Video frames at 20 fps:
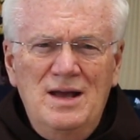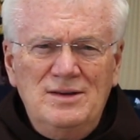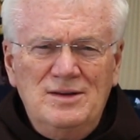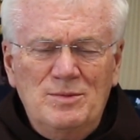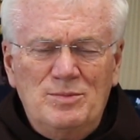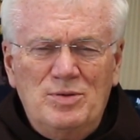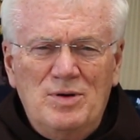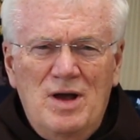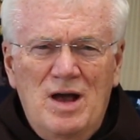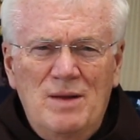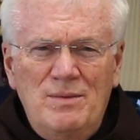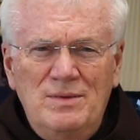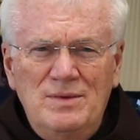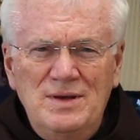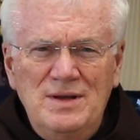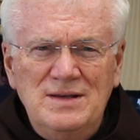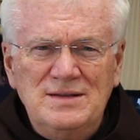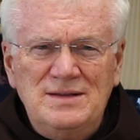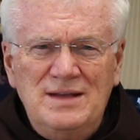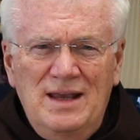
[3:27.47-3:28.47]
The problem
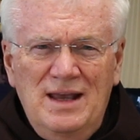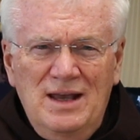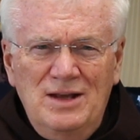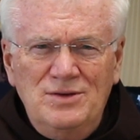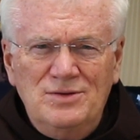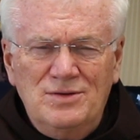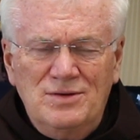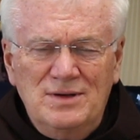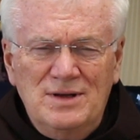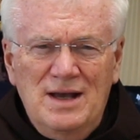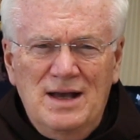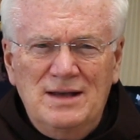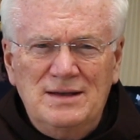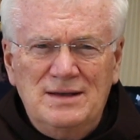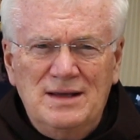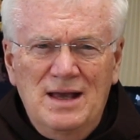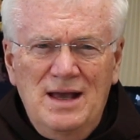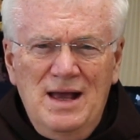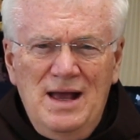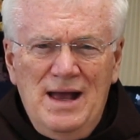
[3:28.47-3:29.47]
is the
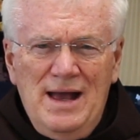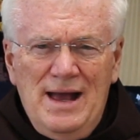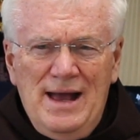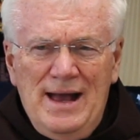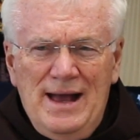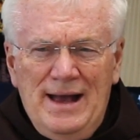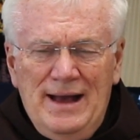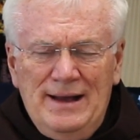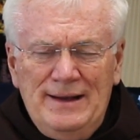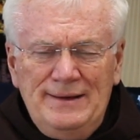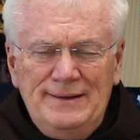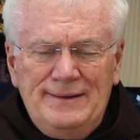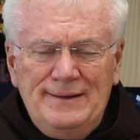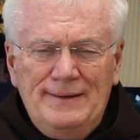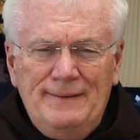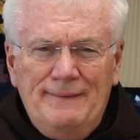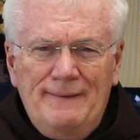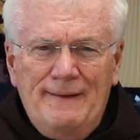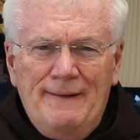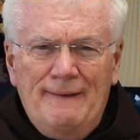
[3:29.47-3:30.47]
internet, and
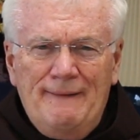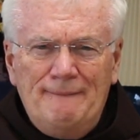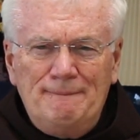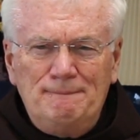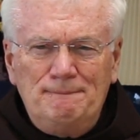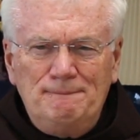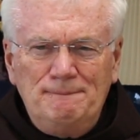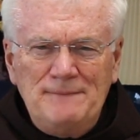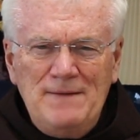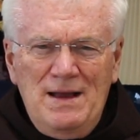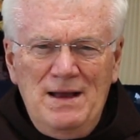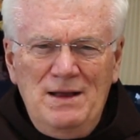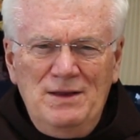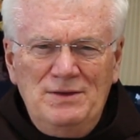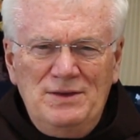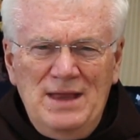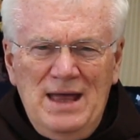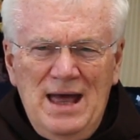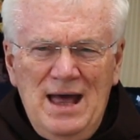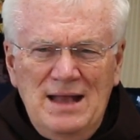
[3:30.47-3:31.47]

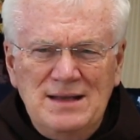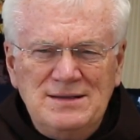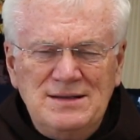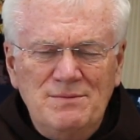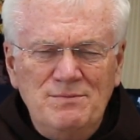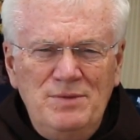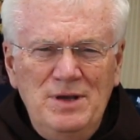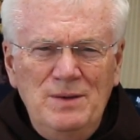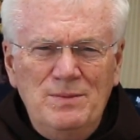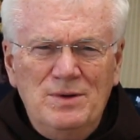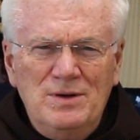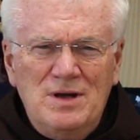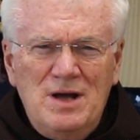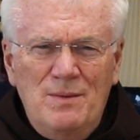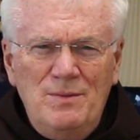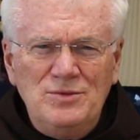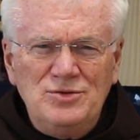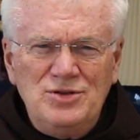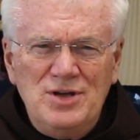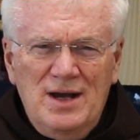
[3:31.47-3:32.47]
they had some people
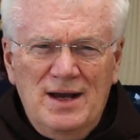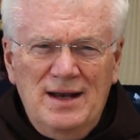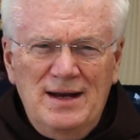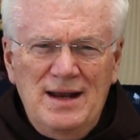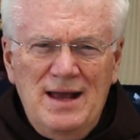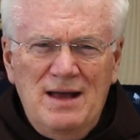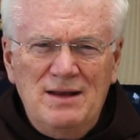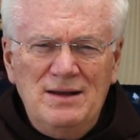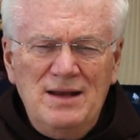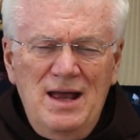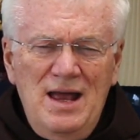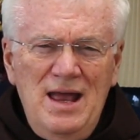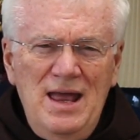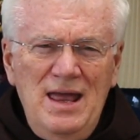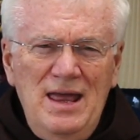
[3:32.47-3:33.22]
come check it out.